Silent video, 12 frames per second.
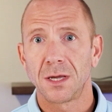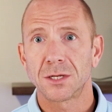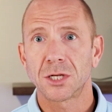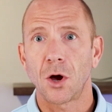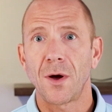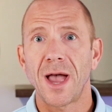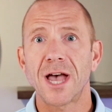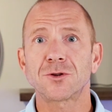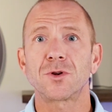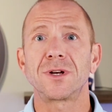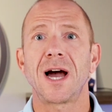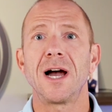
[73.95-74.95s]
So
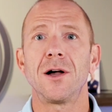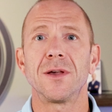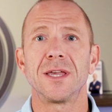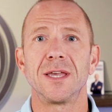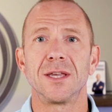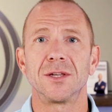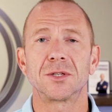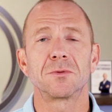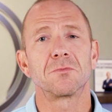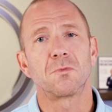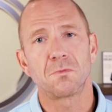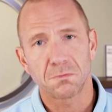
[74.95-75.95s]
estradiol is
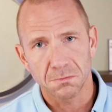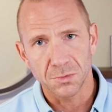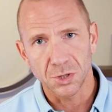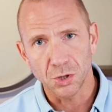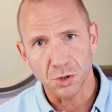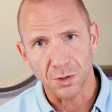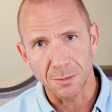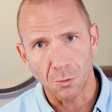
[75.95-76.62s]
usually